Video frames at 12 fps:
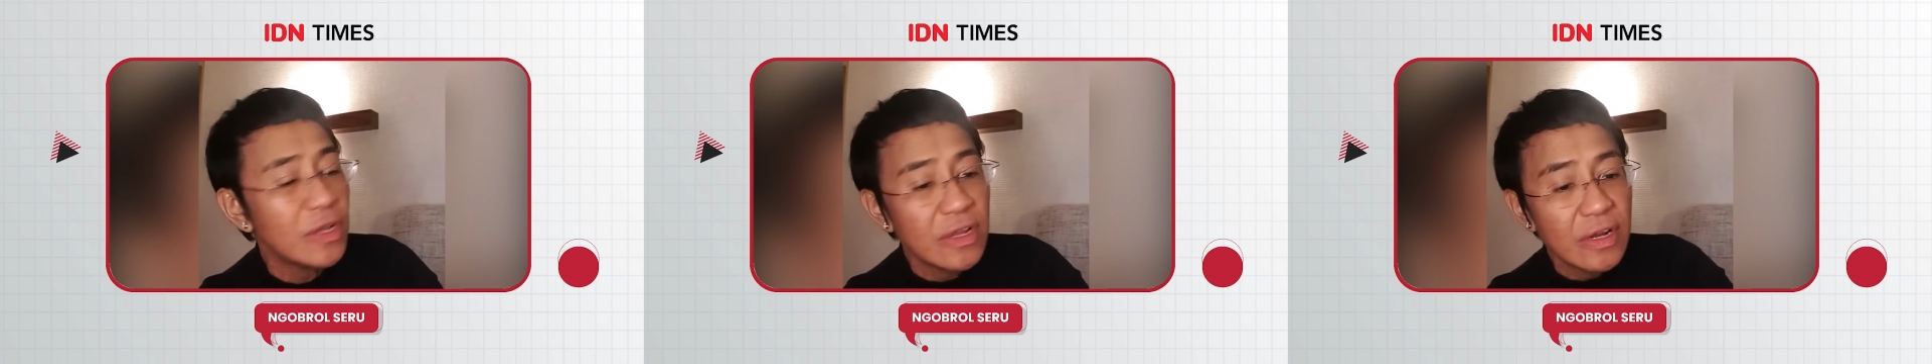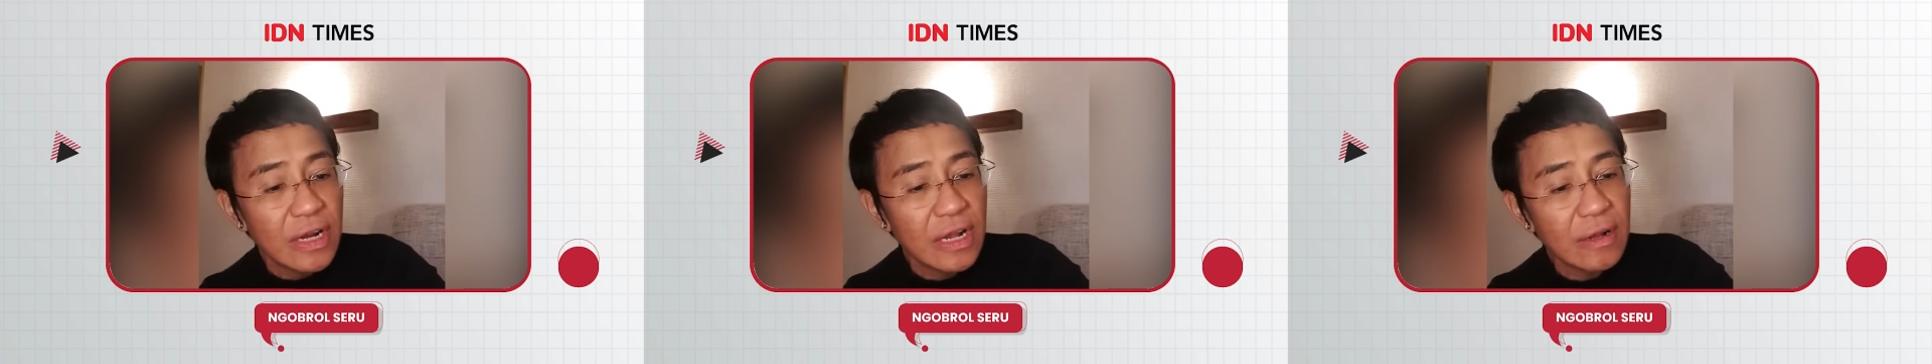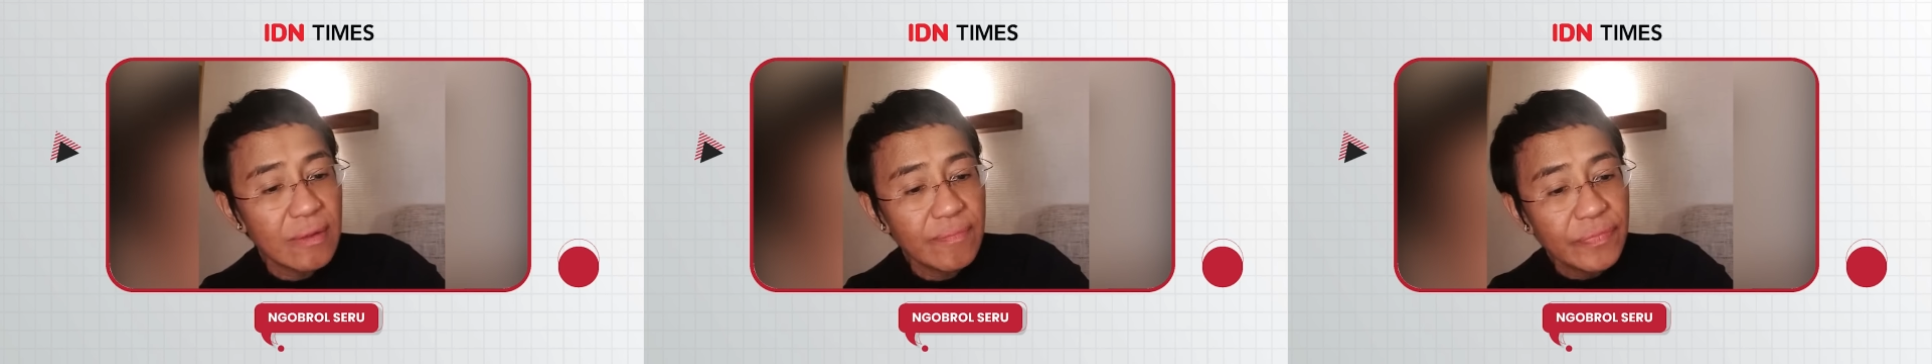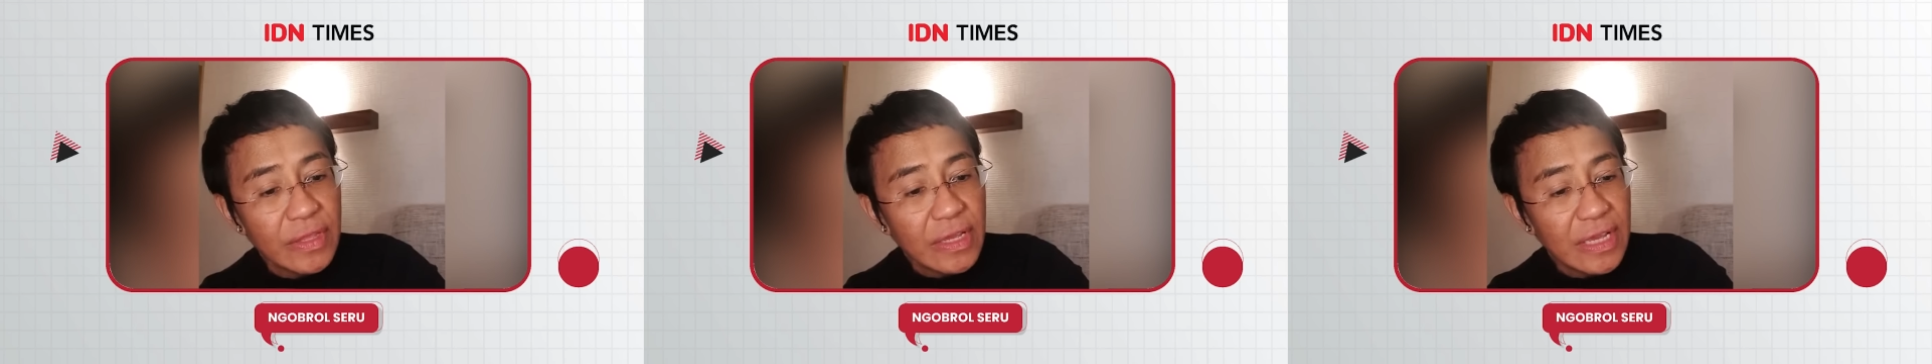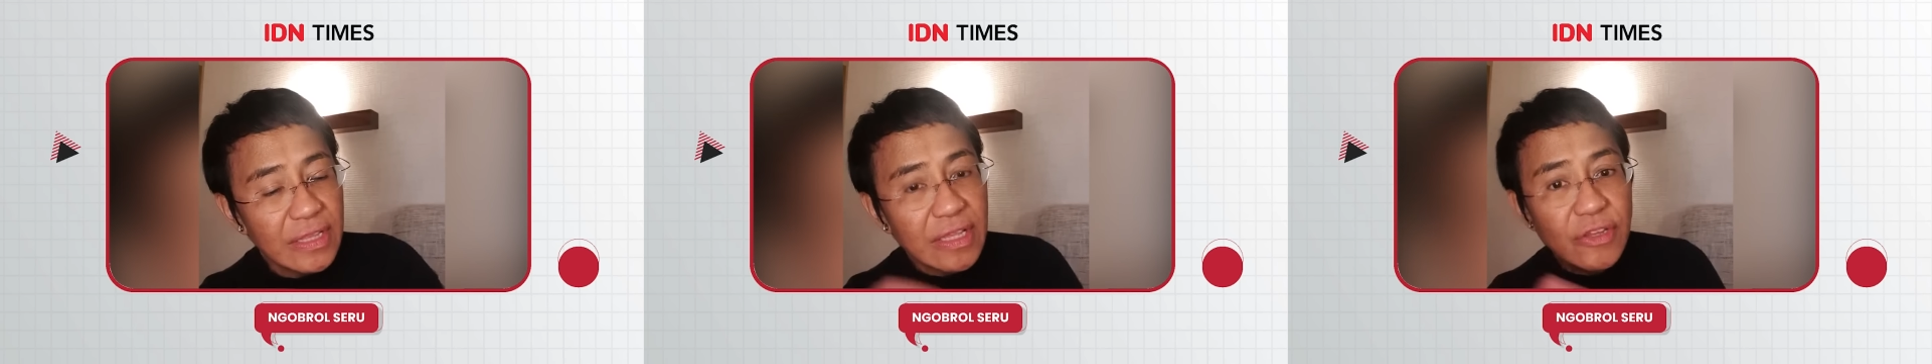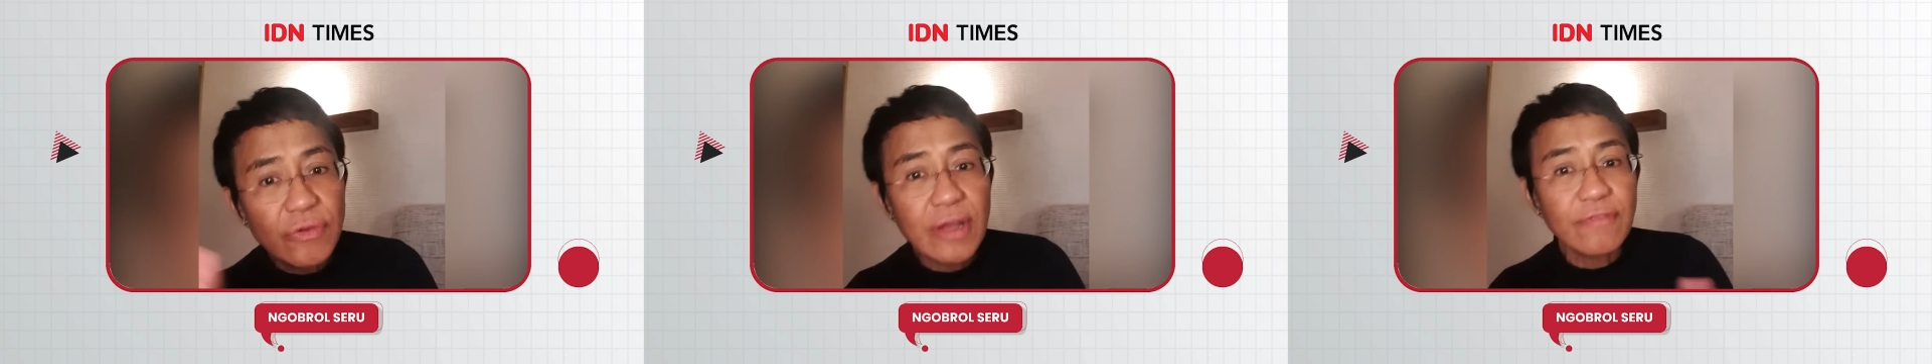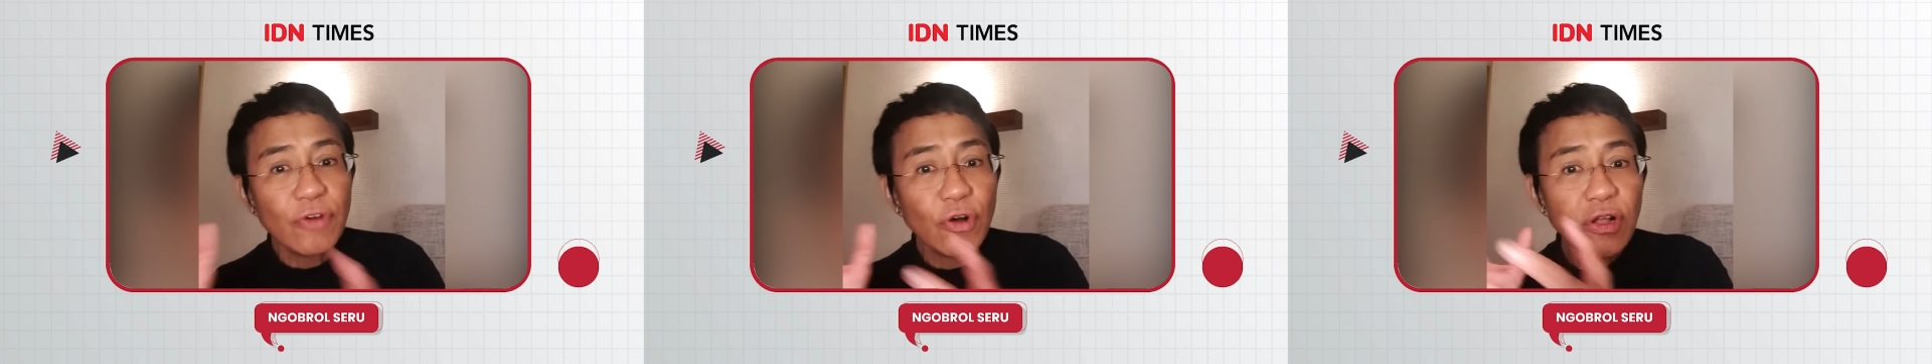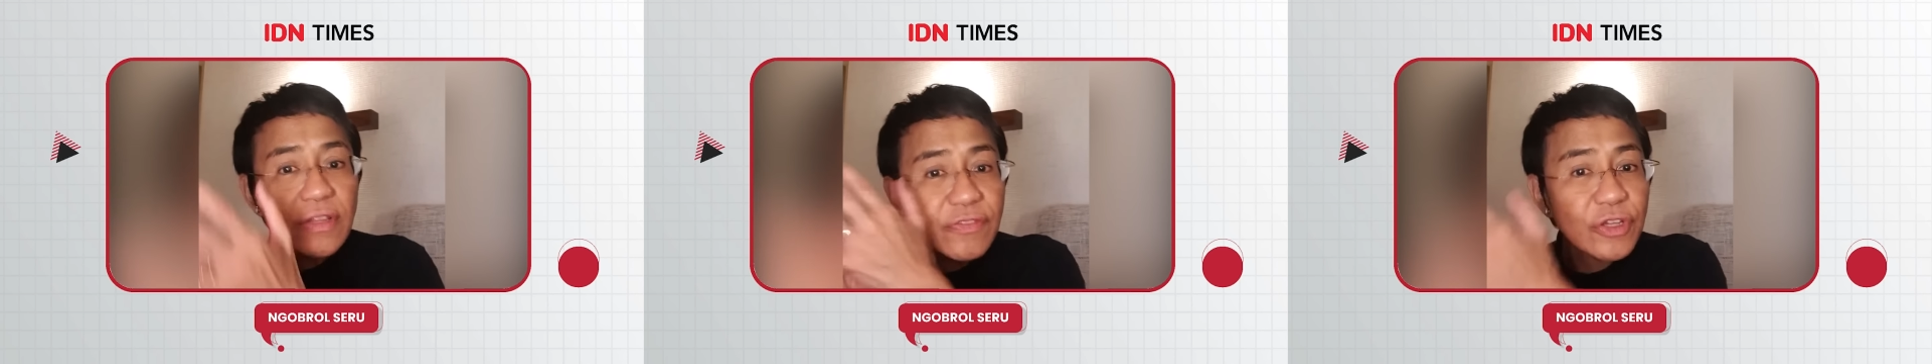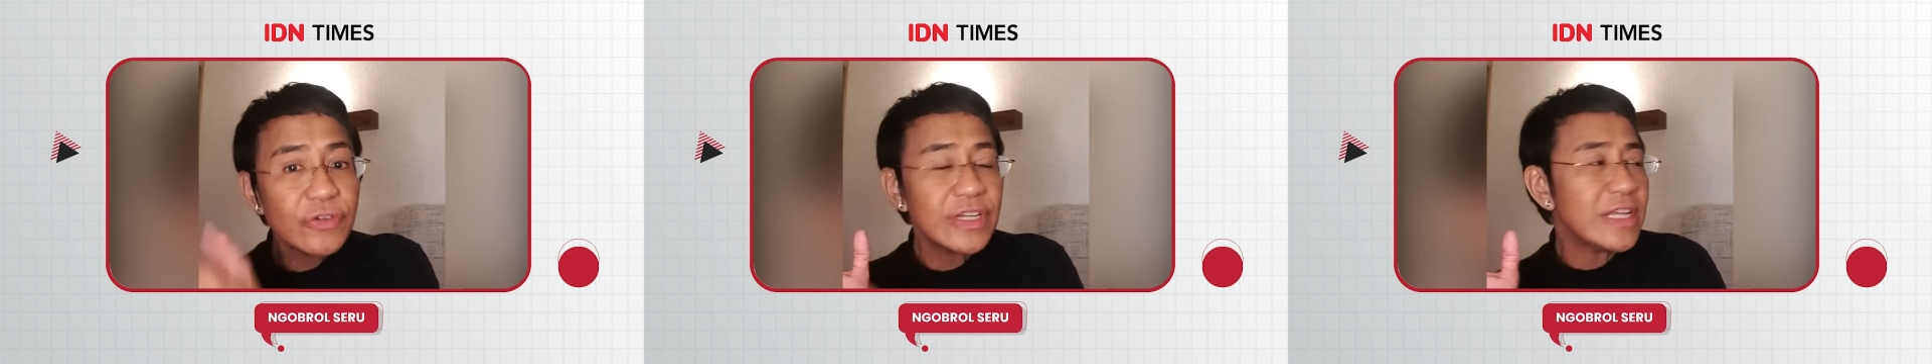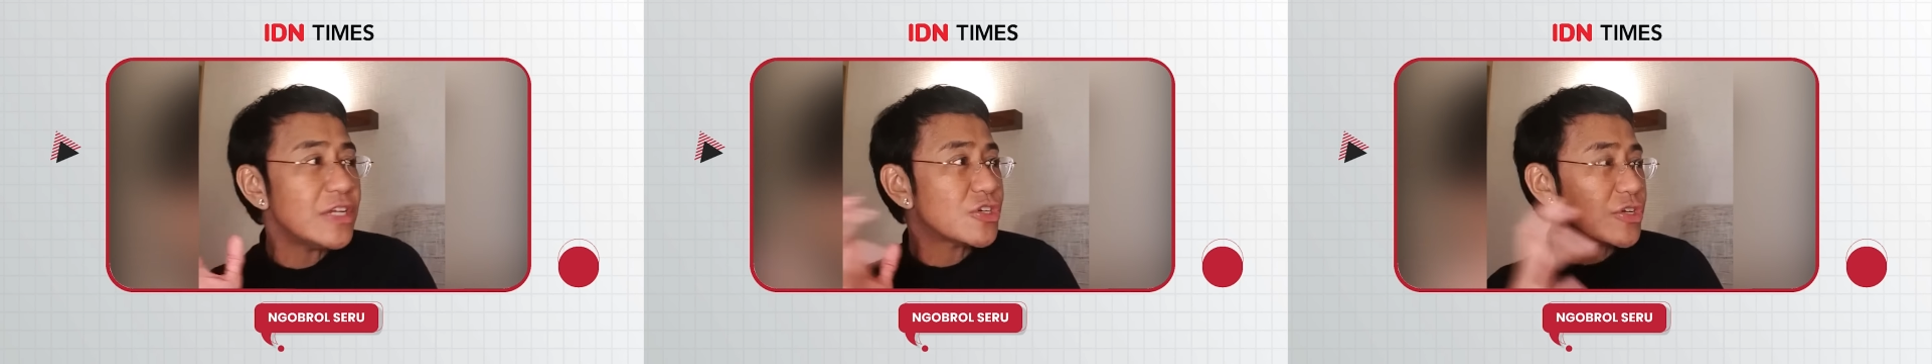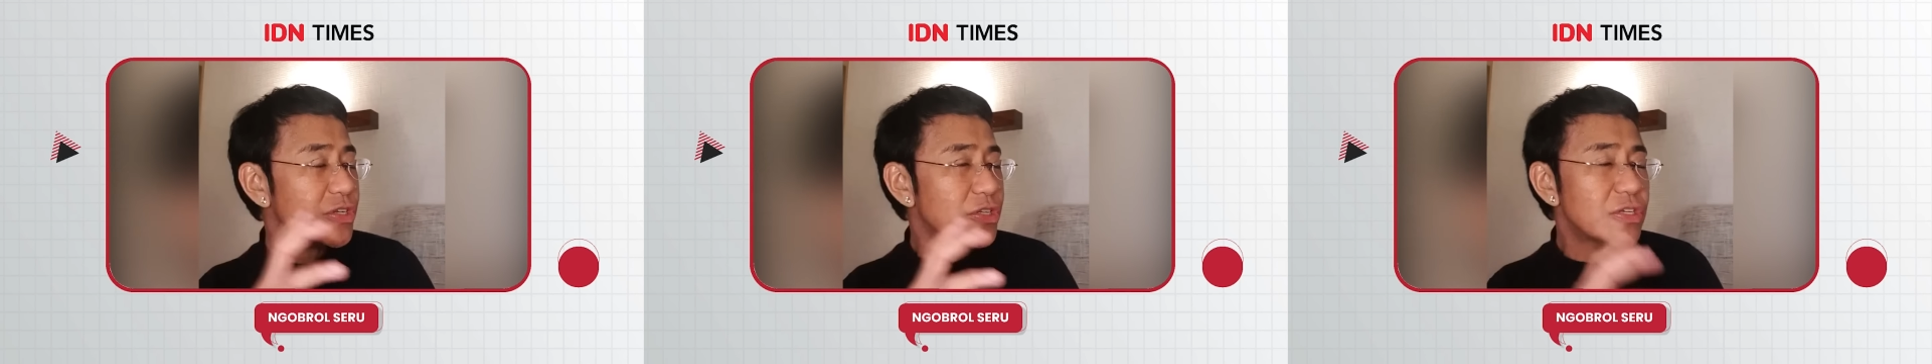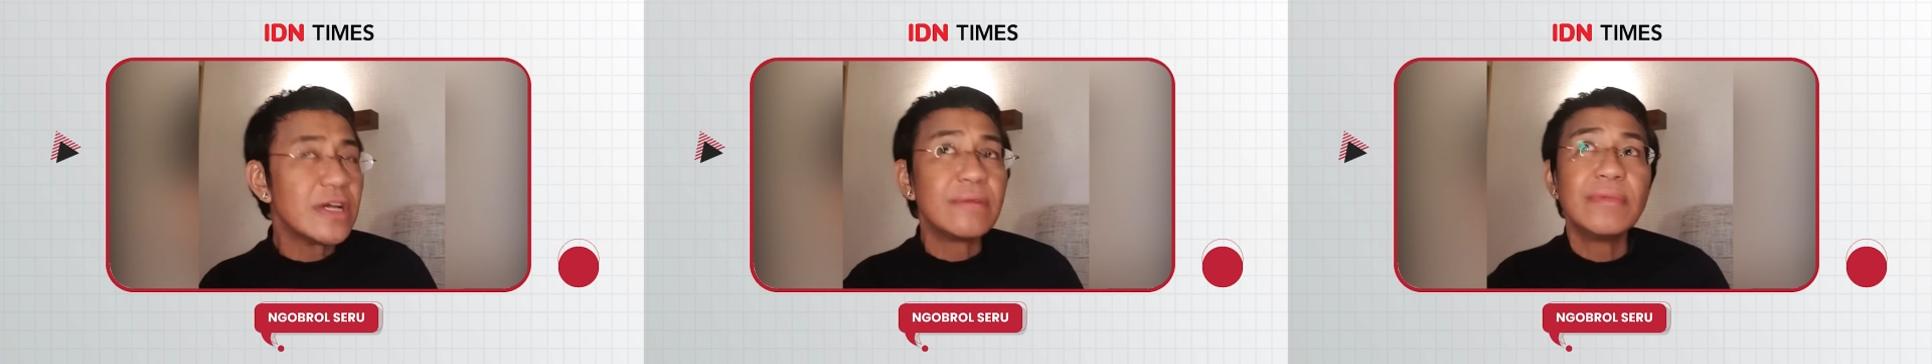And then you have all of the gradations.